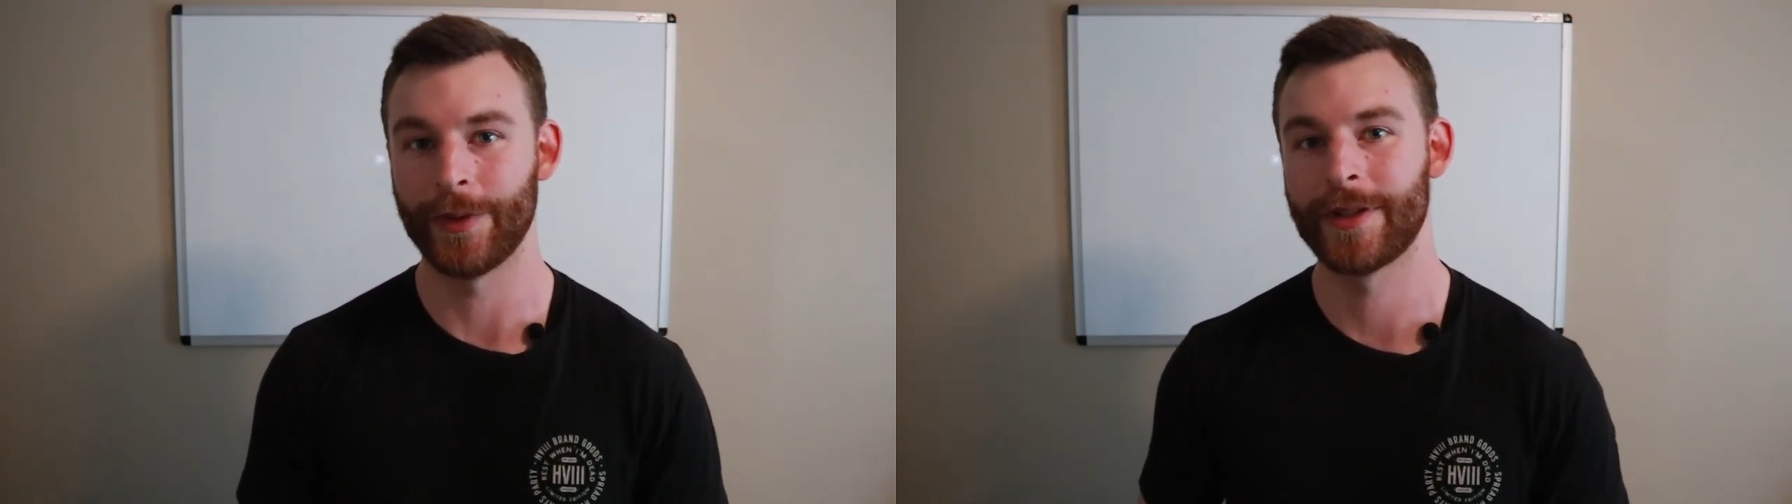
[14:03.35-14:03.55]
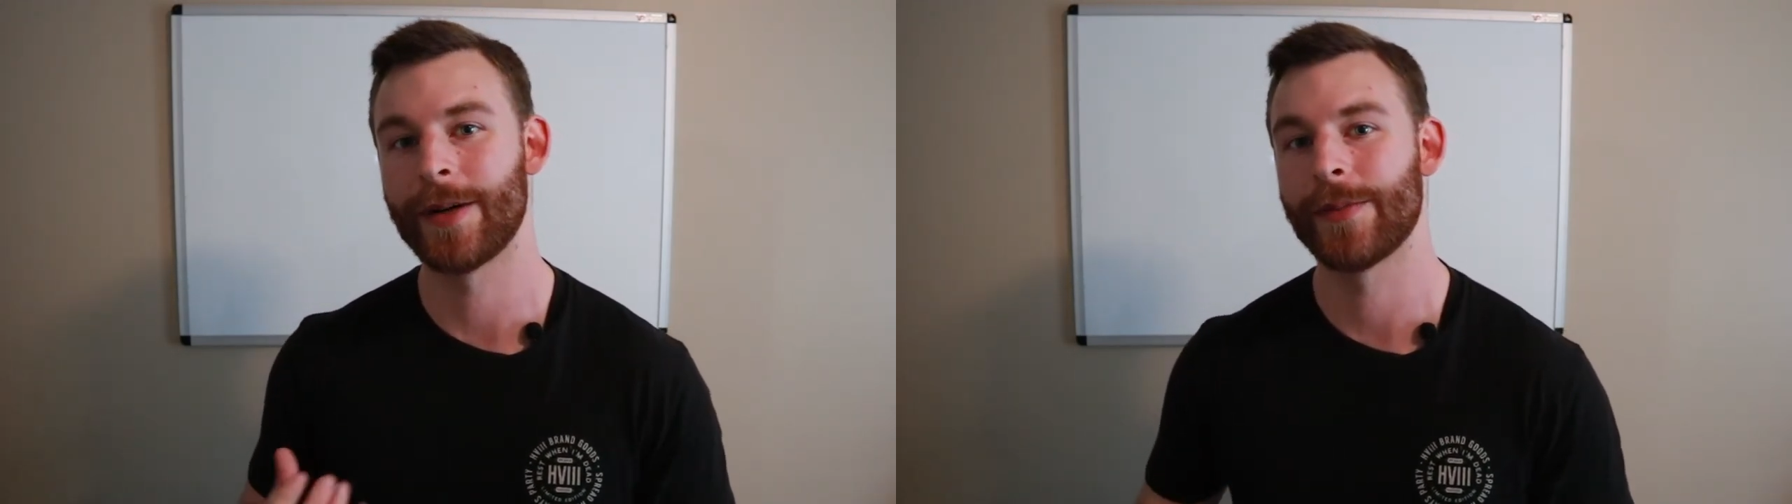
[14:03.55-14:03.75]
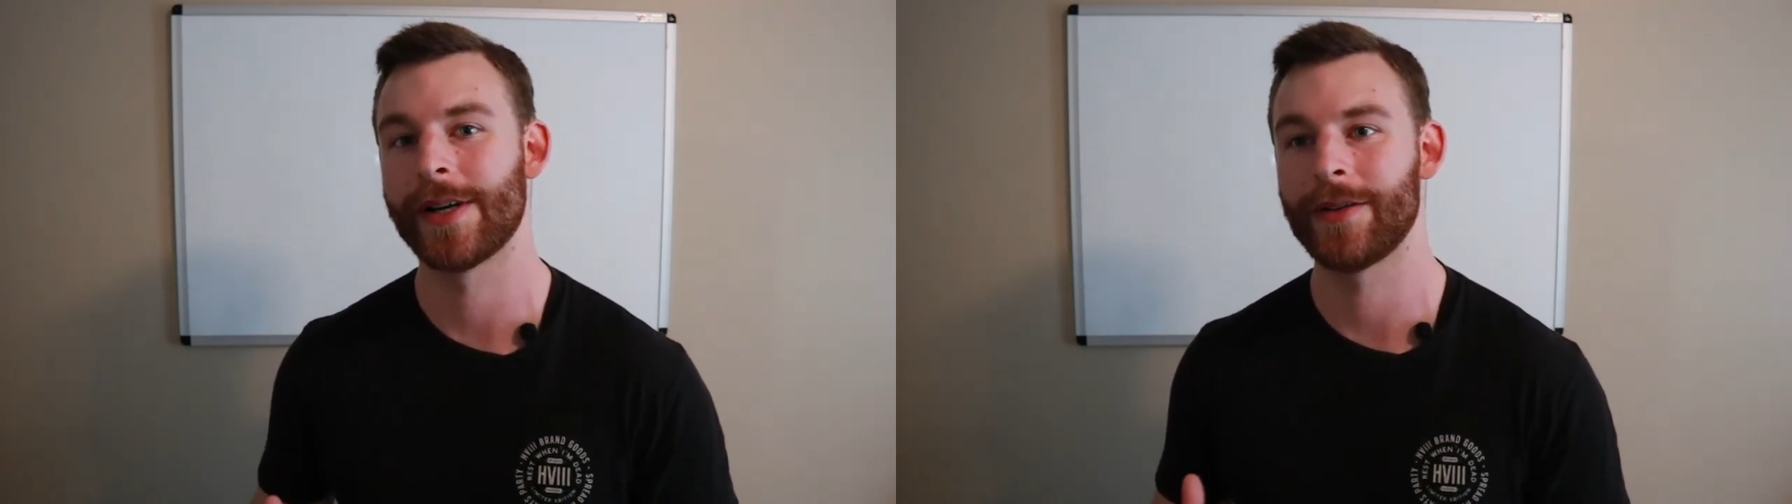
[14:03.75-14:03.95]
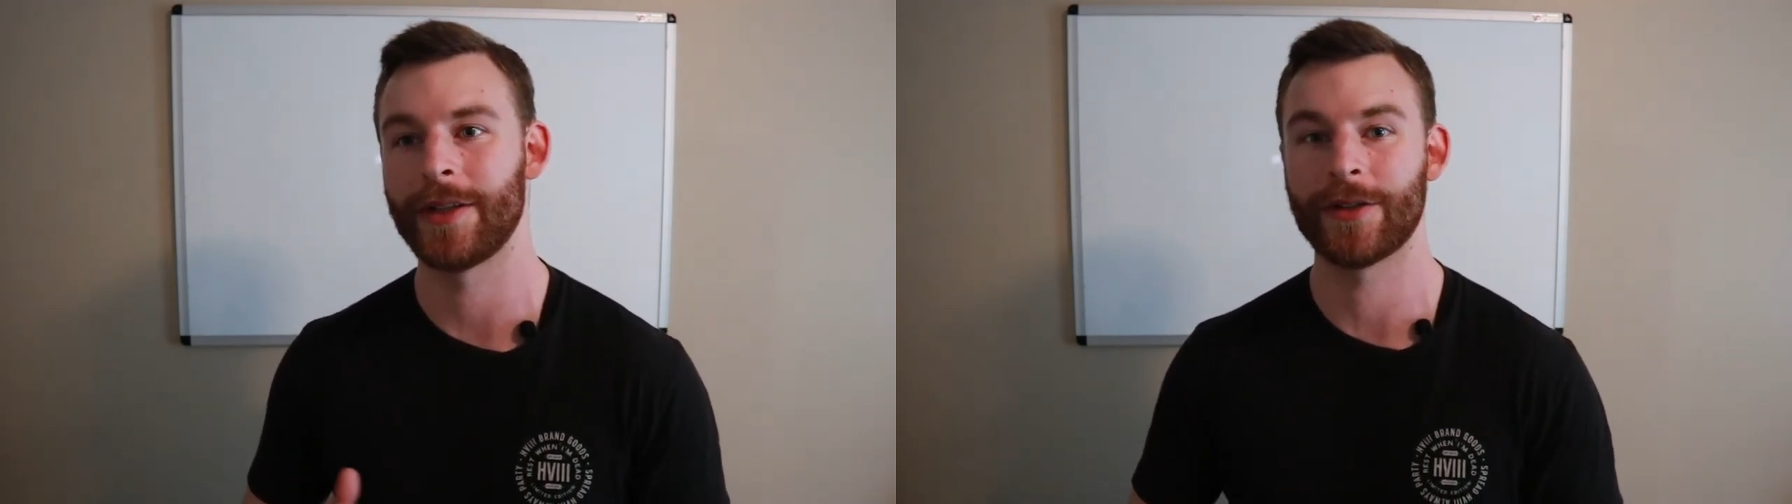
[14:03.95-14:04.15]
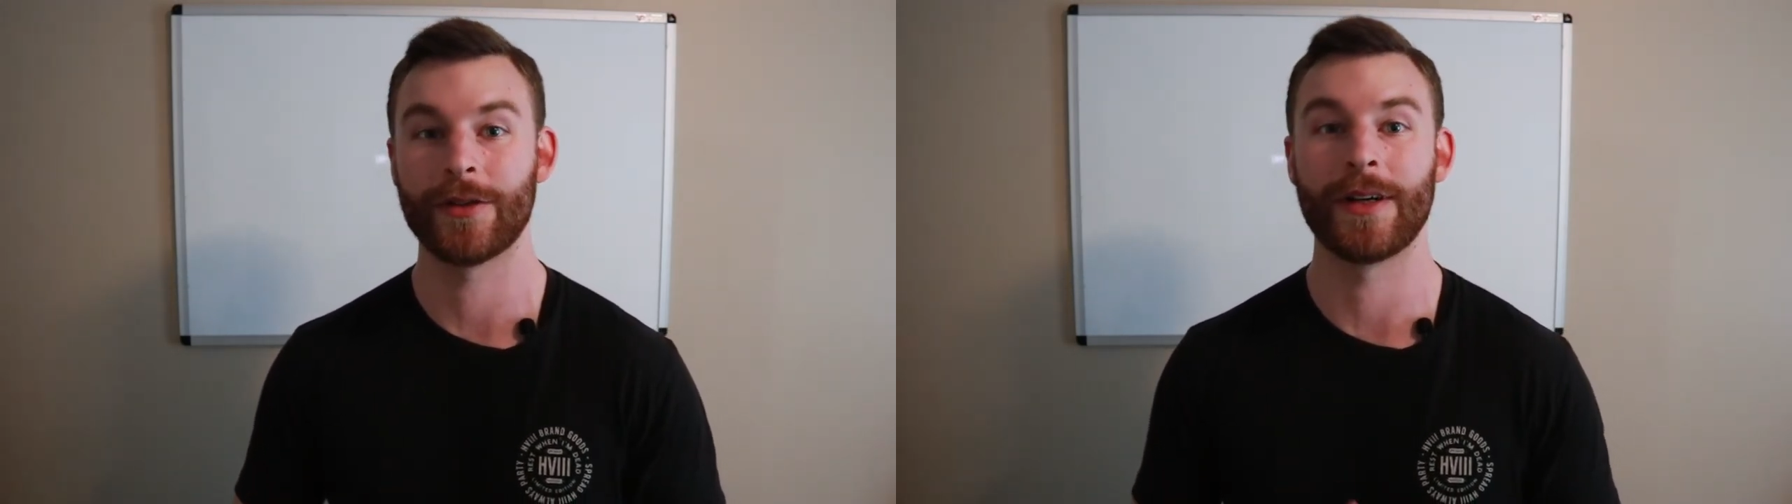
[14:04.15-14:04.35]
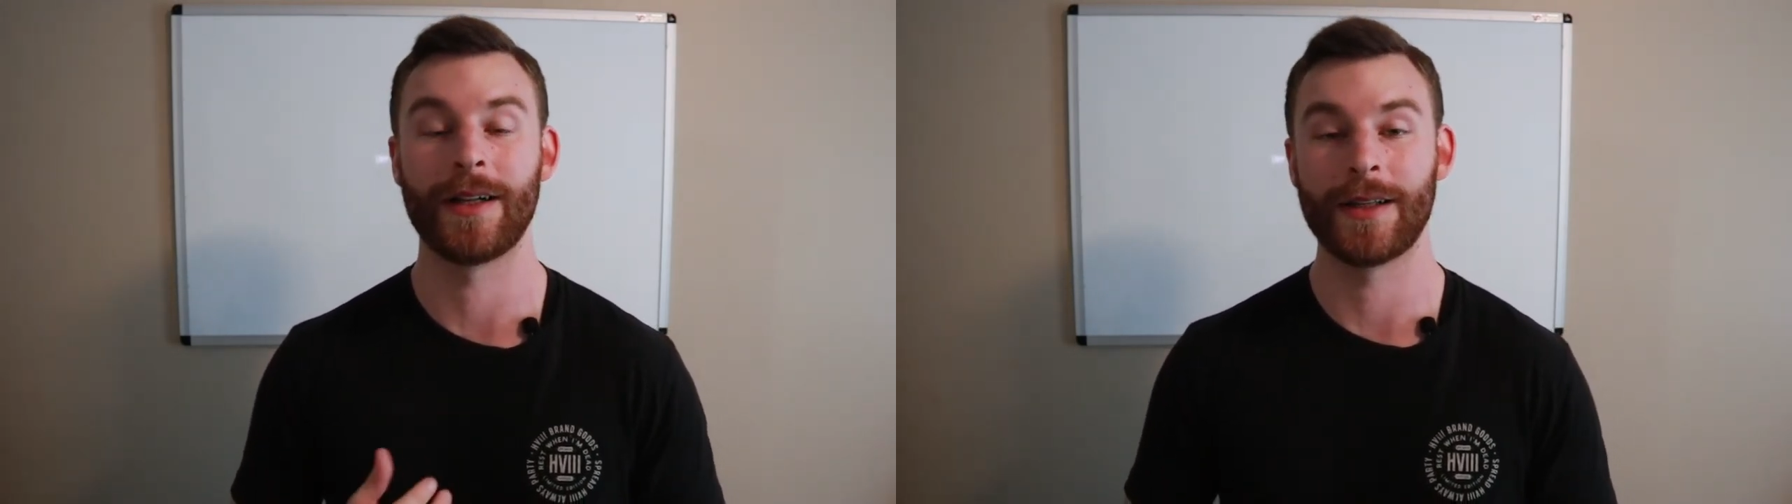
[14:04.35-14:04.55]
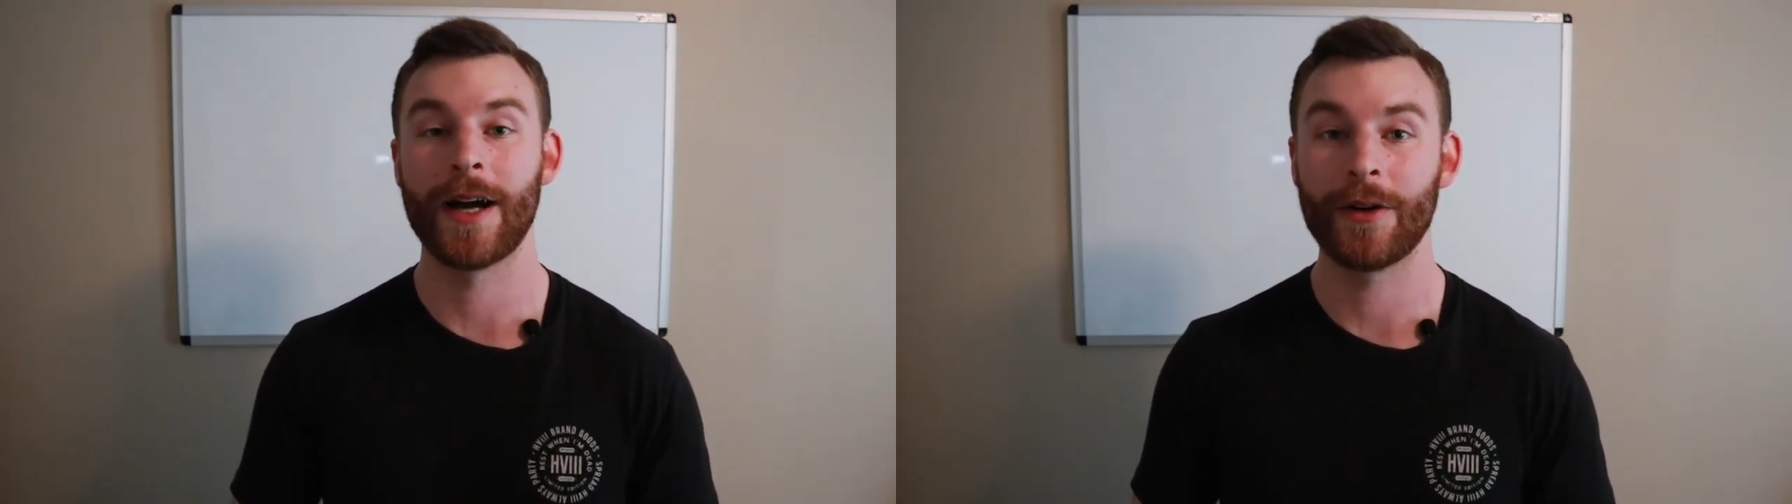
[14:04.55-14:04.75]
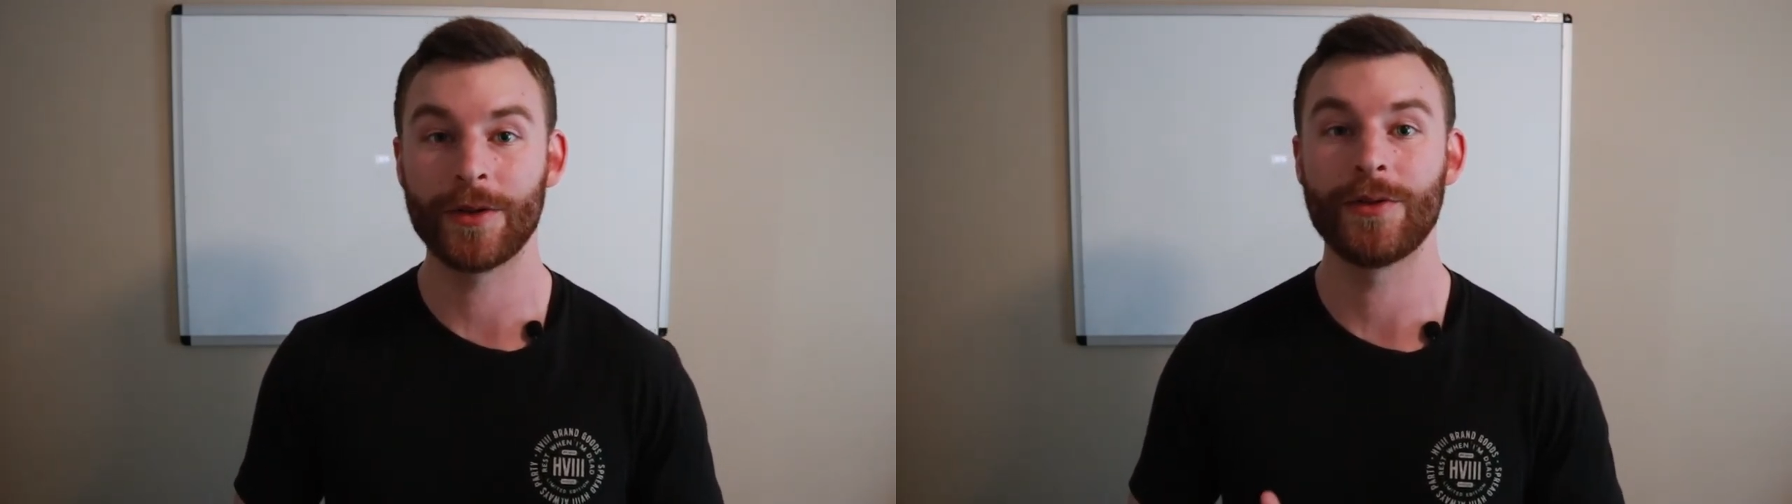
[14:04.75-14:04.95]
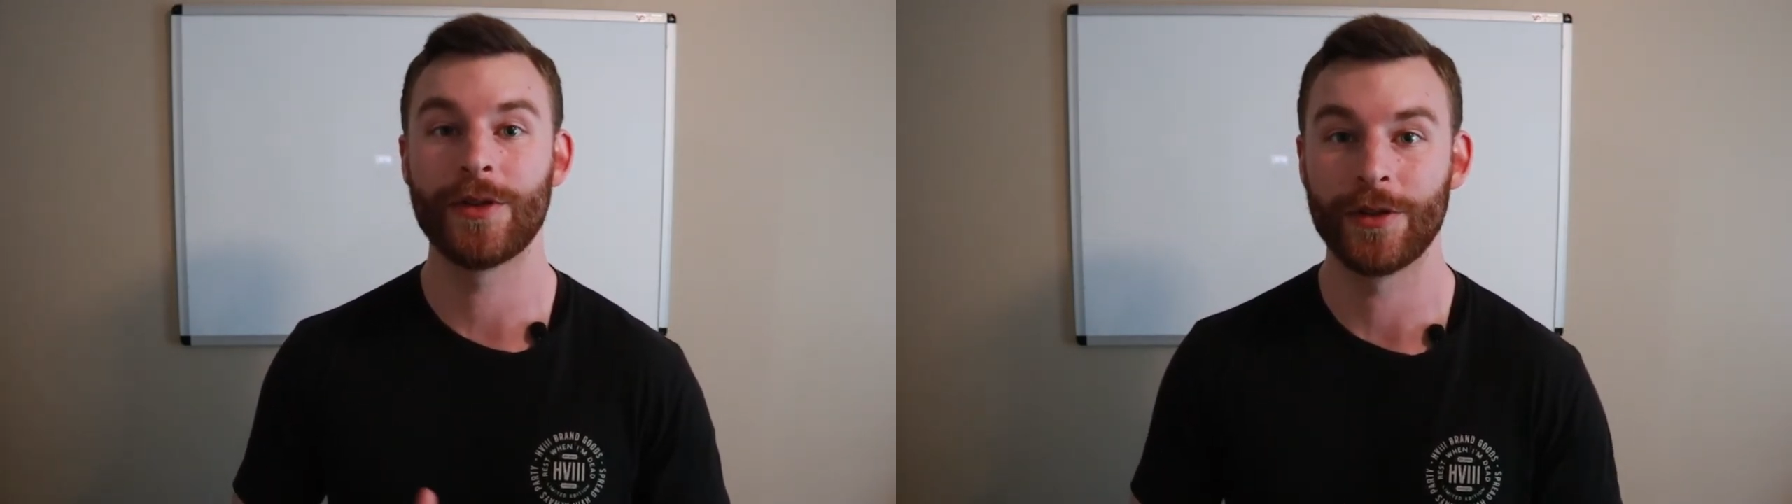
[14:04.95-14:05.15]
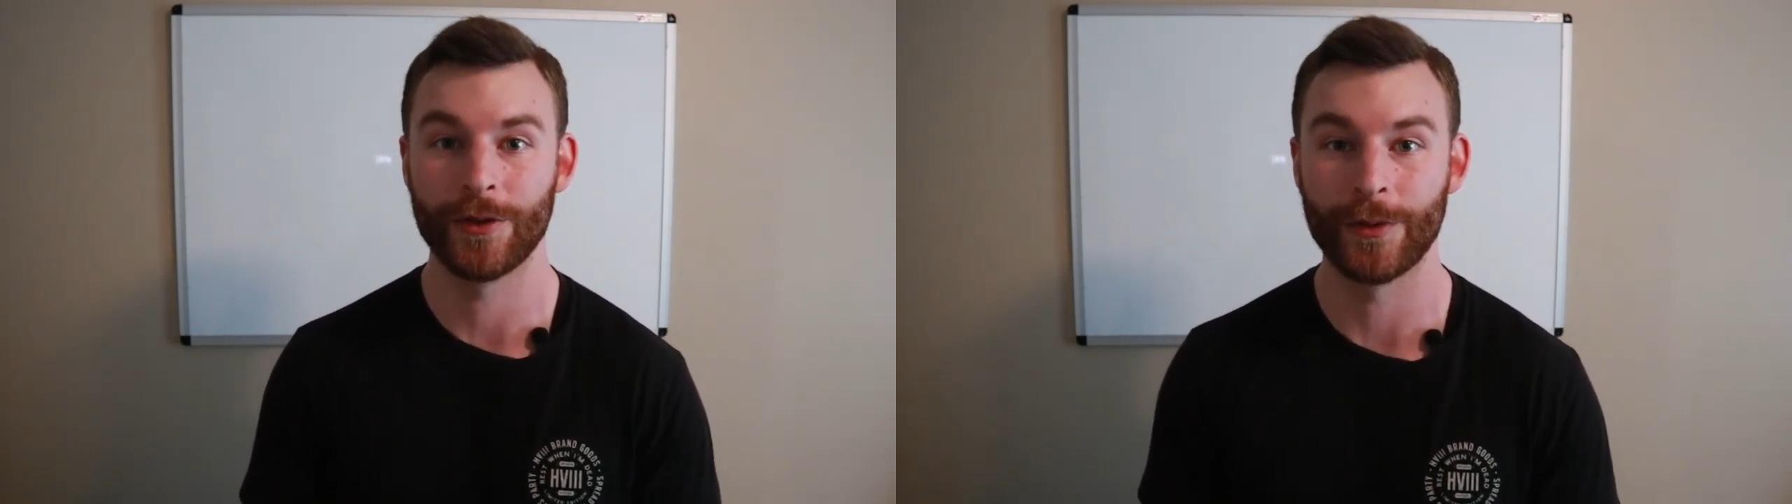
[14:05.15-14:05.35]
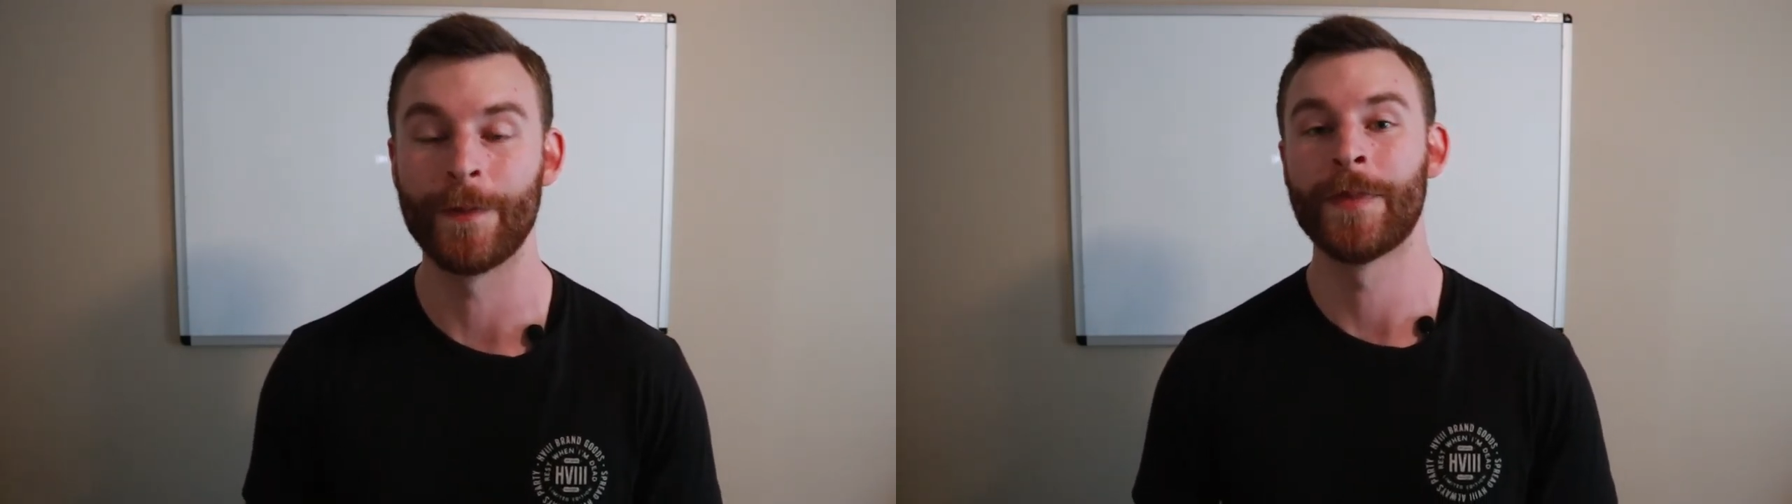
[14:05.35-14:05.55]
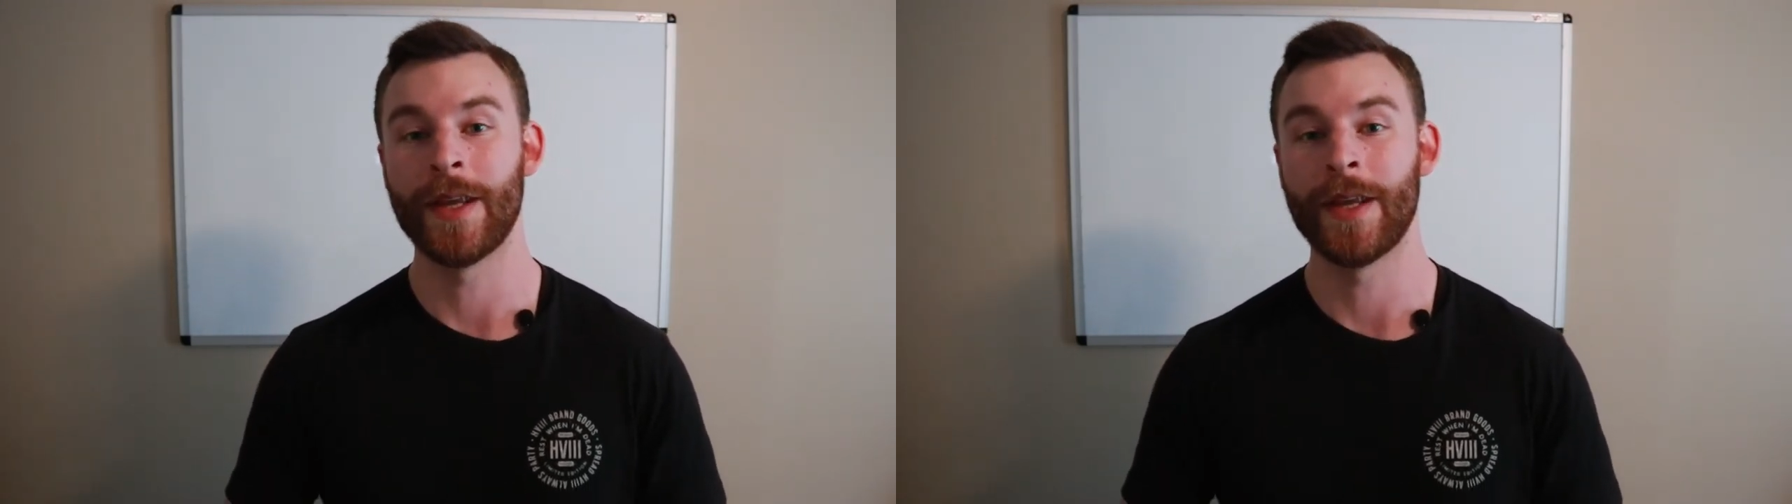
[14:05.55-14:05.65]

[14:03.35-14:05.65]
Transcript: With dumbbells, it's gonna allow you to